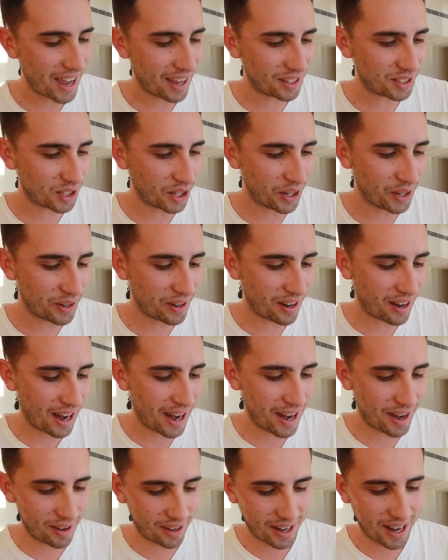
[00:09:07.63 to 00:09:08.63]
So
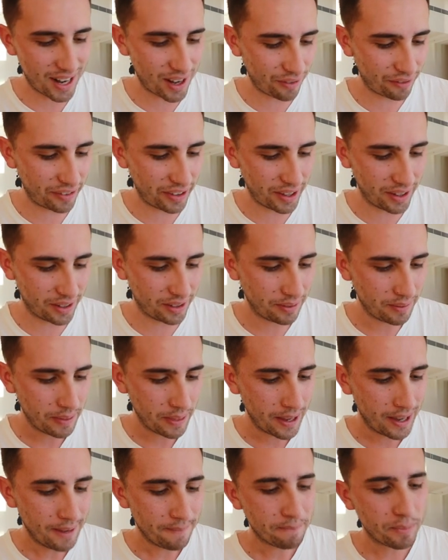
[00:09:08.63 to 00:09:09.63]
I kind of feel
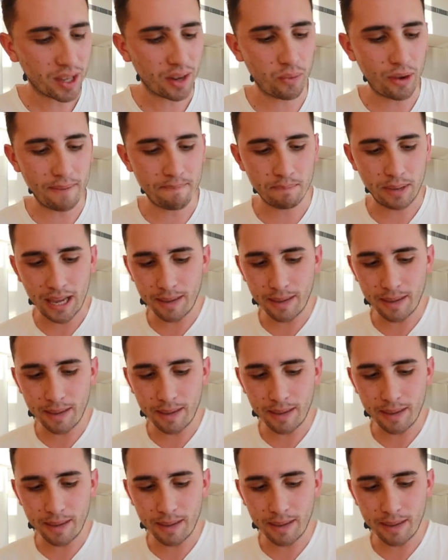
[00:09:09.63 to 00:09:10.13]
when